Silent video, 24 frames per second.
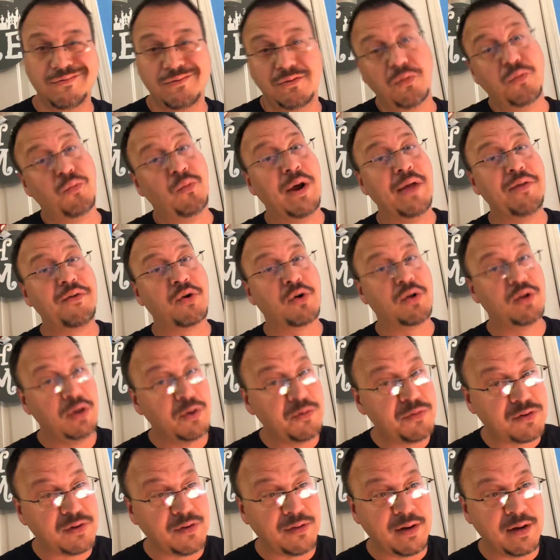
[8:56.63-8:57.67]
rather
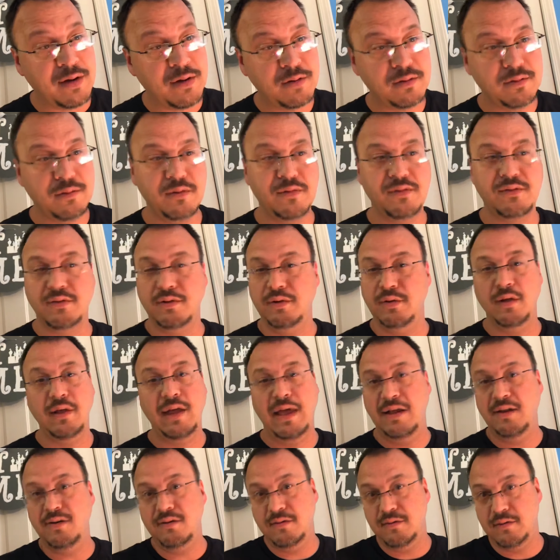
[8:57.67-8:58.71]
close to there. You
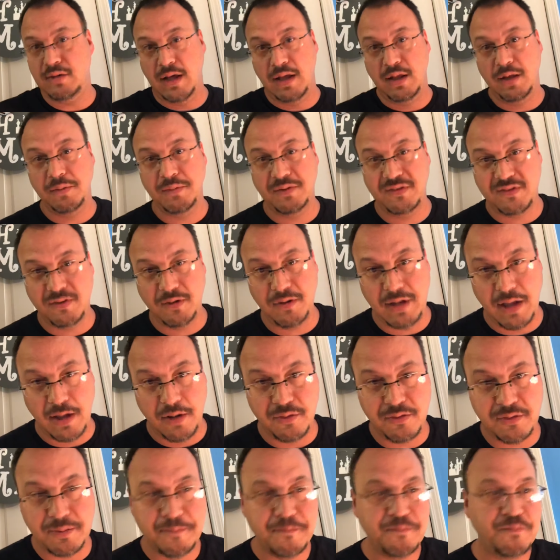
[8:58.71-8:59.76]
head to Hollywood
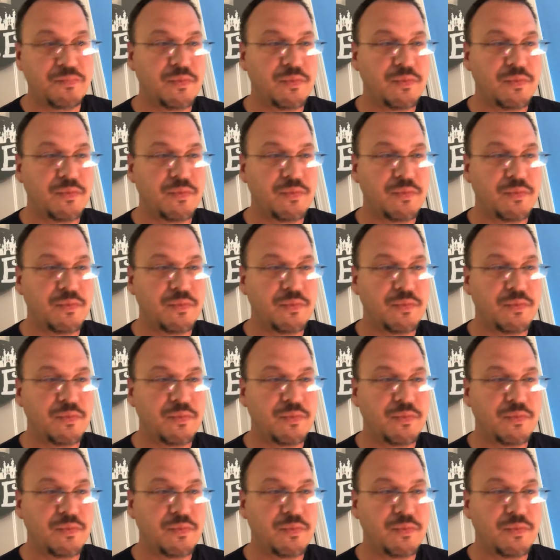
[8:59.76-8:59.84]
Studios.